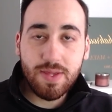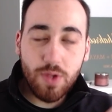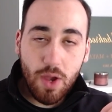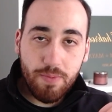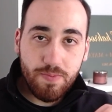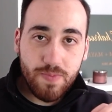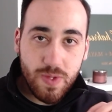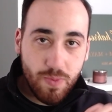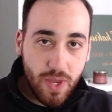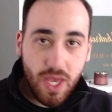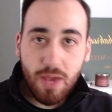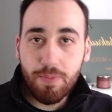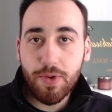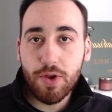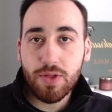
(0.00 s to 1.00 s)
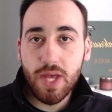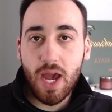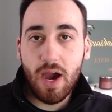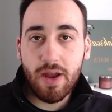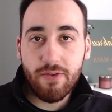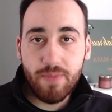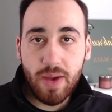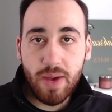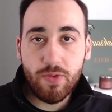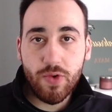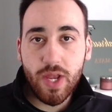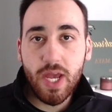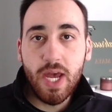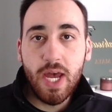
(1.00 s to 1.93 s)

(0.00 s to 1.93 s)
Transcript: So I'm speaking purely out of memory.